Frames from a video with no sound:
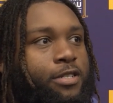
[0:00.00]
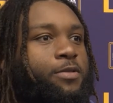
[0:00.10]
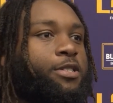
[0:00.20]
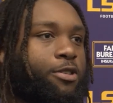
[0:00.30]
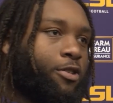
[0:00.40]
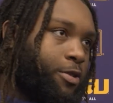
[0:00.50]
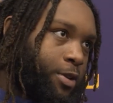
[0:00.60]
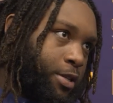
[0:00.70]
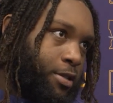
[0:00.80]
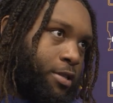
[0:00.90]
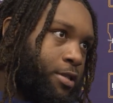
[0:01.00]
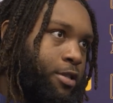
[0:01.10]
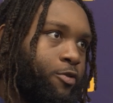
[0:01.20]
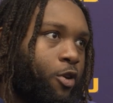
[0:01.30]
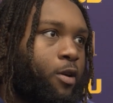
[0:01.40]
It's just going to
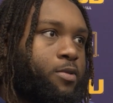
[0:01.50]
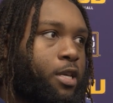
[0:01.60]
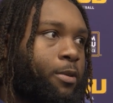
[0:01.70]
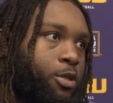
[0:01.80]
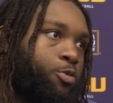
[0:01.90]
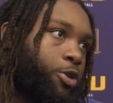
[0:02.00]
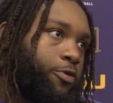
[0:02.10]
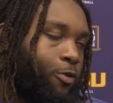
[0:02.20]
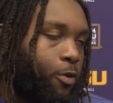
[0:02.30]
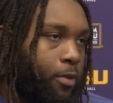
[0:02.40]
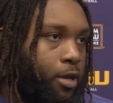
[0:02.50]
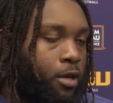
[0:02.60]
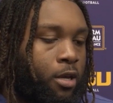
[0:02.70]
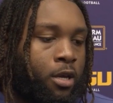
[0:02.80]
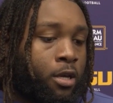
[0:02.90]
consistently, just rush four men.
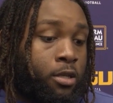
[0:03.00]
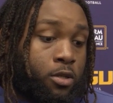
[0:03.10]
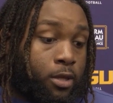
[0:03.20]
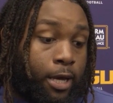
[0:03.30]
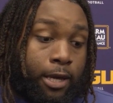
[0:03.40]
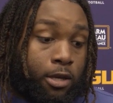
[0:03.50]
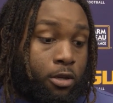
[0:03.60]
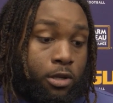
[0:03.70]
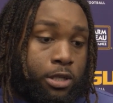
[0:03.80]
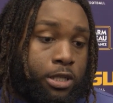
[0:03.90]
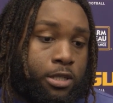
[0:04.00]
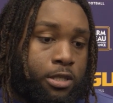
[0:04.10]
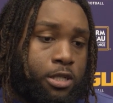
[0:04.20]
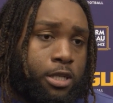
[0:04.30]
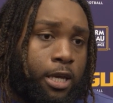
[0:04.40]
So like
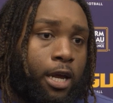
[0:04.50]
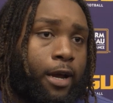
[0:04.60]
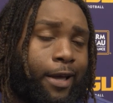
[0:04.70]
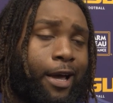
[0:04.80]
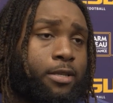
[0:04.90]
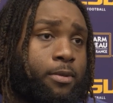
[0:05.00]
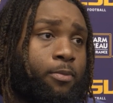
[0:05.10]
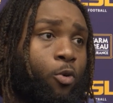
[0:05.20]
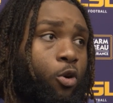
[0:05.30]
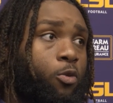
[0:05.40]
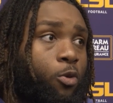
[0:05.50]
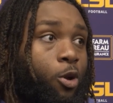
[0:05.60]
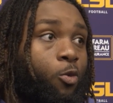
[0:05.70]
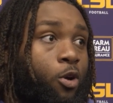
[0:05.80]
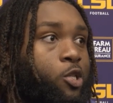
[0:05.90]
just to get our guys more than
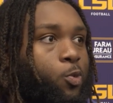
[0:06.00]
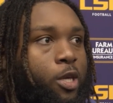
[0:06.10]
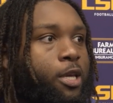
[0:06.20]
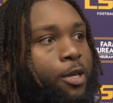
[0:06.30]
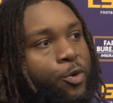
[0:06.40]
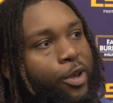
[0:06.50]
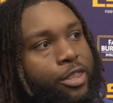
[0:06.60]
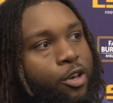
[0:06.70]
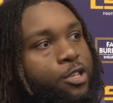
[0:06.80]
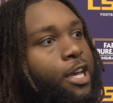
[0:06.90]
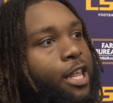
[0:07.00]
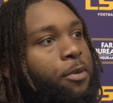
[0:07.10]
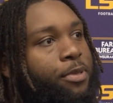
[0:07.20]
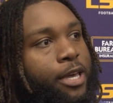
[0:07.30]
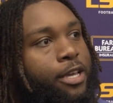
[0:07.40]
one-on-one, so we can create those
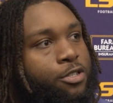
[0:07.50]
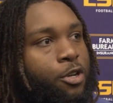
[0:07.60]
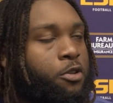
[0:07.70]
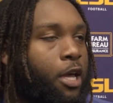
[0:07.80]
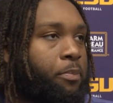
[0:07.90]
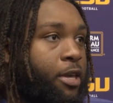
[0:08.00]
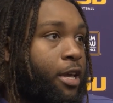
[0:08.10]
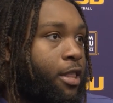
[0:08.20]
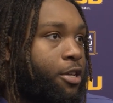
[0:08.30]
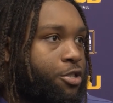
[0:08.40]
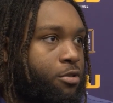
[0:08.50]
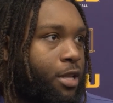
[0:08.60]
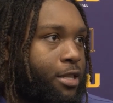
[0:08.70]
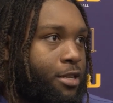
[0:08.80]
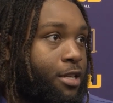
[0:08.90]
highlight plays, like beat LSU,
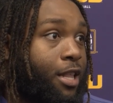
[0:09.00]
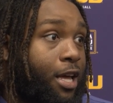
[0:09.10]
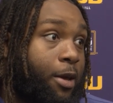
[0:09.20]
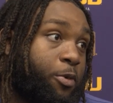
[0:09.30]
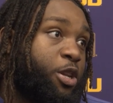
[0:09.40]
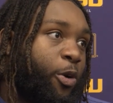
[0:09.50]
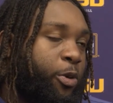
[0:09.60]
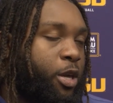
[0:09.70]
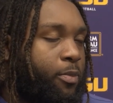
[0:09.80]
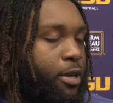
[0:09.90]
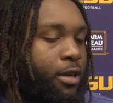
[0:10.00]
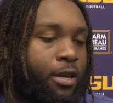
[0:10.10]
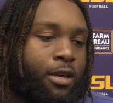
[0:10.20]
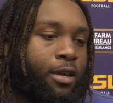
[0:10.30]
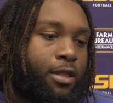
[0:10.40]
like the D-line that we know we can be.
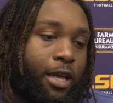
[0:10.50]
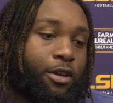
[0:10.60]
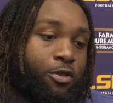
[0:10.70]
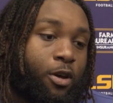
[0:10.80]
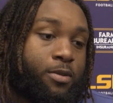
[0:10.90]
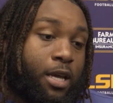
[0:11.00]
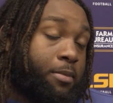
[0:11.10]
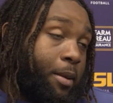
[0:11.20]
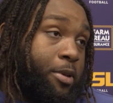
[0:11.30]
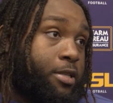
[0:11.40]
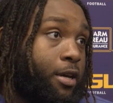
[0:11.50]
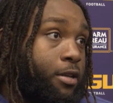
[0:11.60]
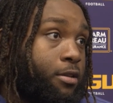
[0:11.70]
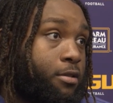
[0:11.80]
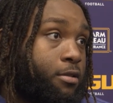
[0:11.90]
Like I'm excited.